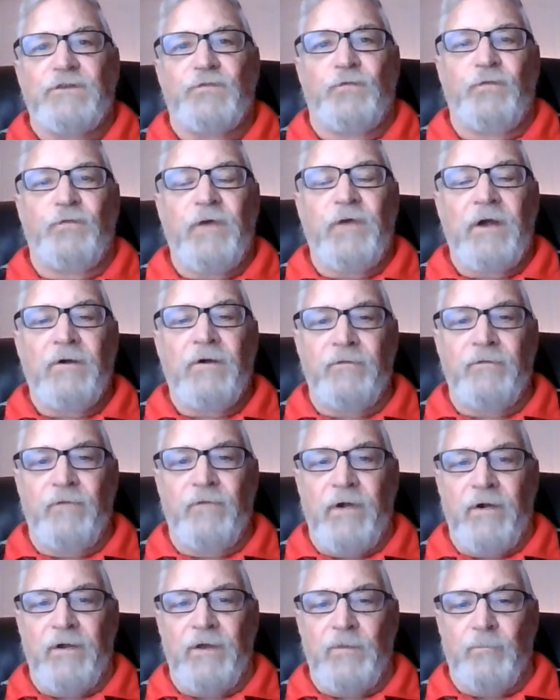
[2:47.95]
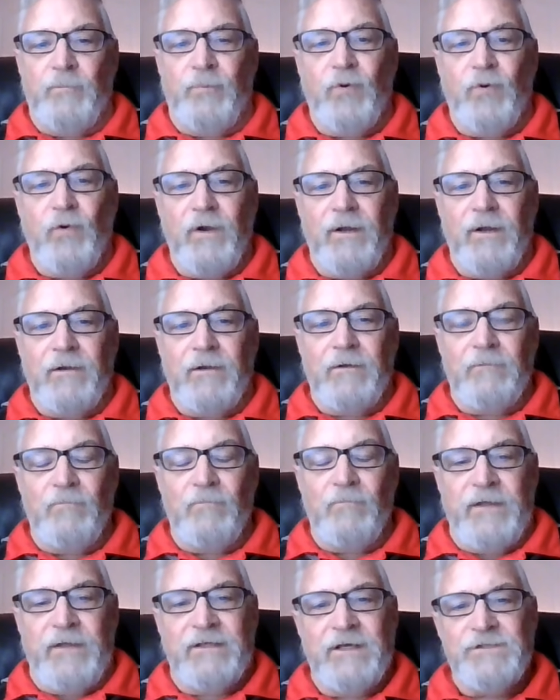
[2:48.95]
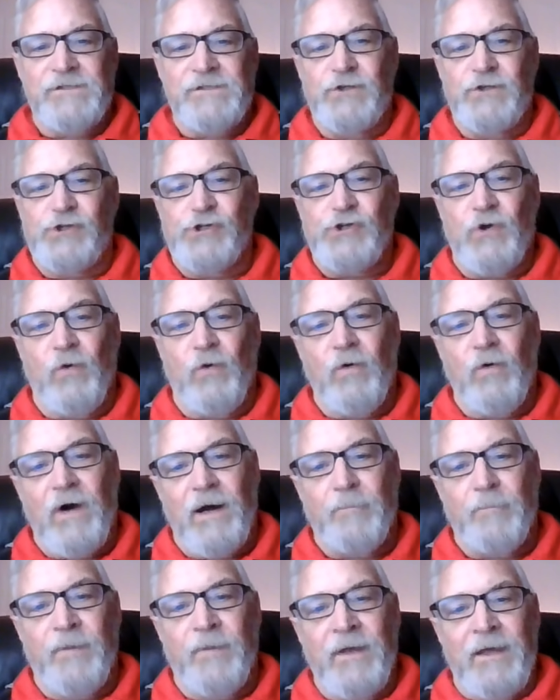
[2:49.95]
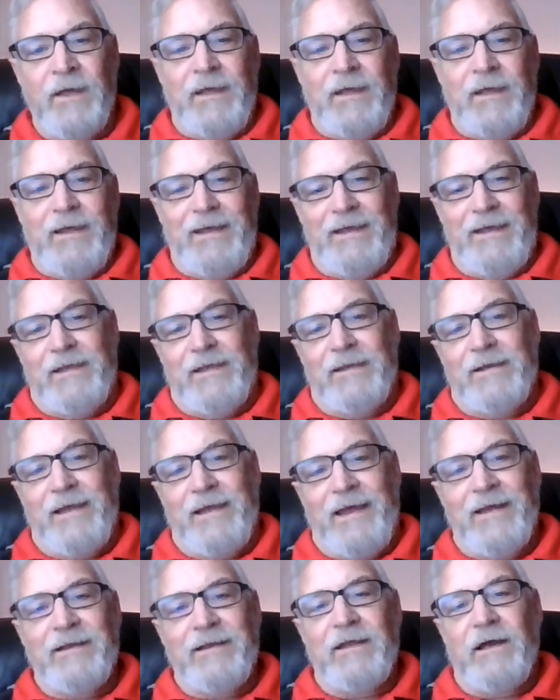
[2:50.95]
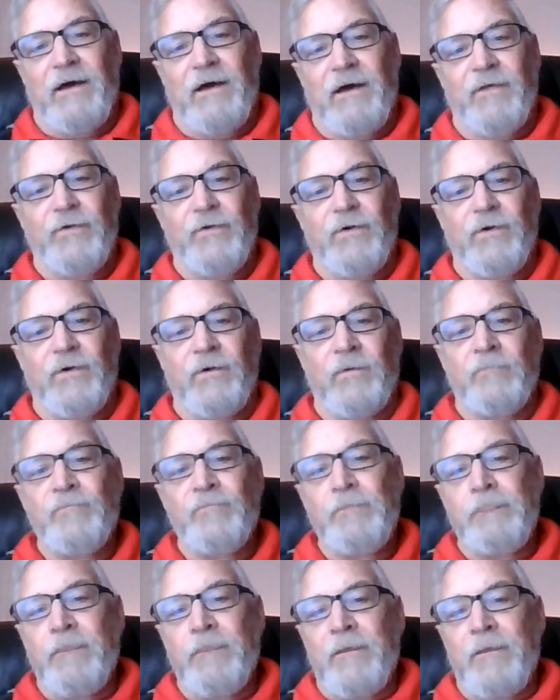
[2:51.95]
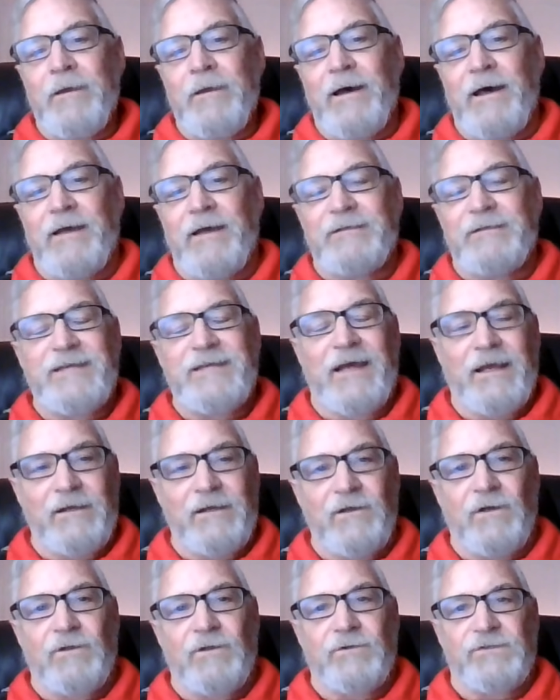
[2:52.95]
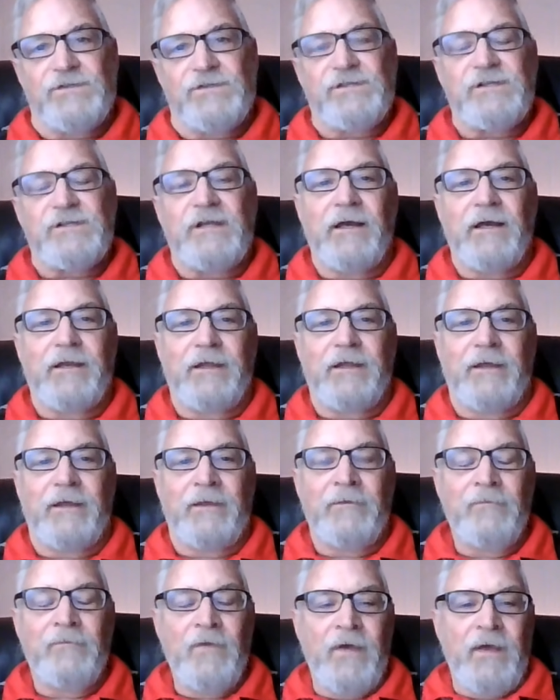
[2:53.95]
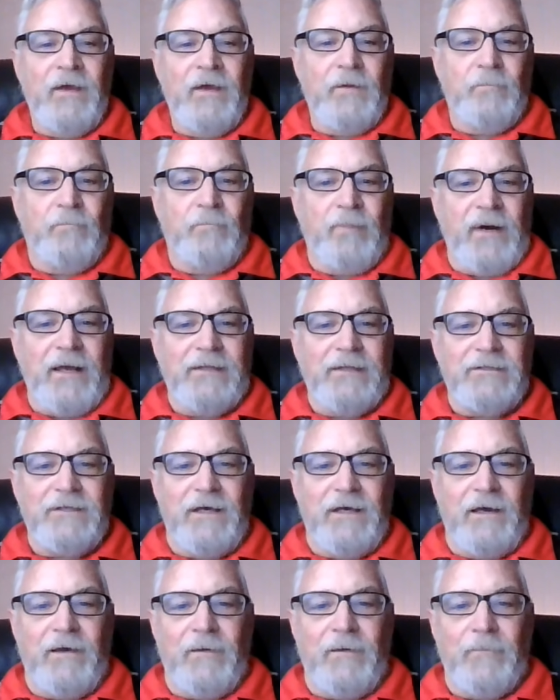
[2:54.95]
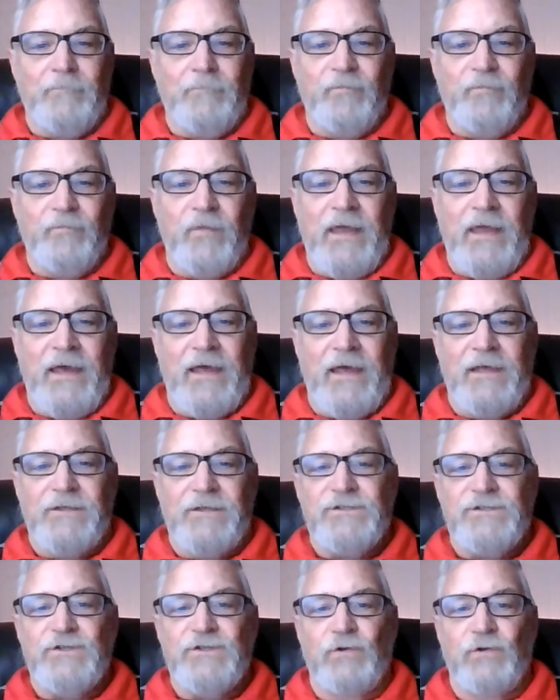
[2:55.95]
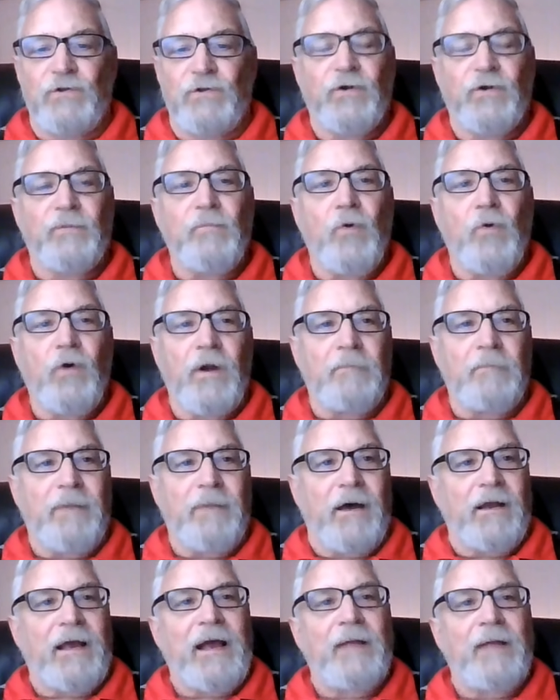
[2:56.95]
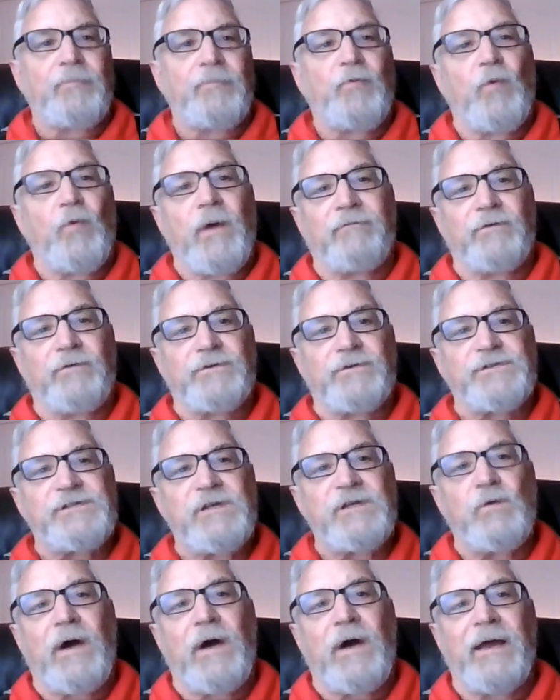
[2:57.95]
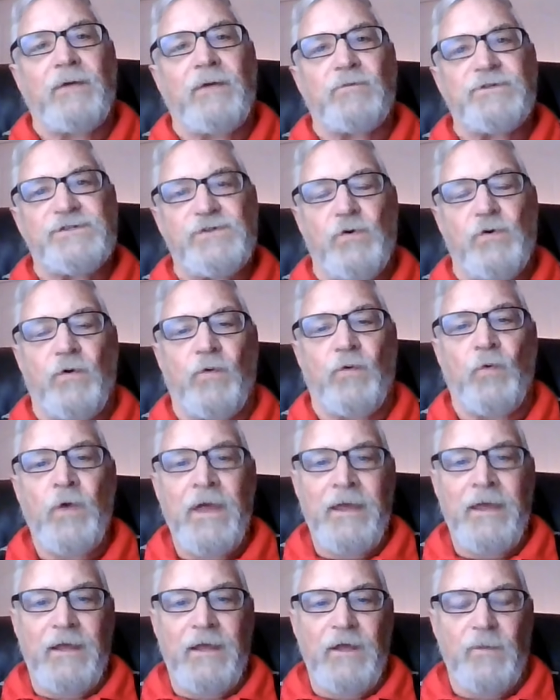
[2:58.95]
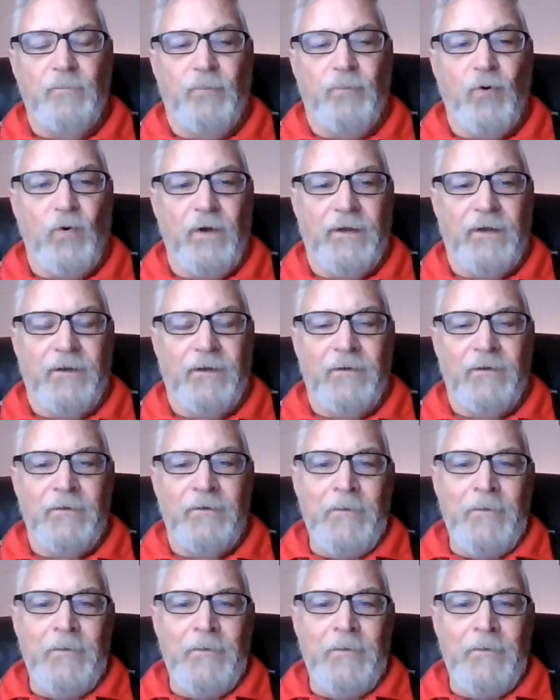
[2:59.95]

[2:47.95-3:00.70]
And it's very, very important. It doesn't show up in any other technical study, but as you learn more about Hyperwave, you'll see why it was so important.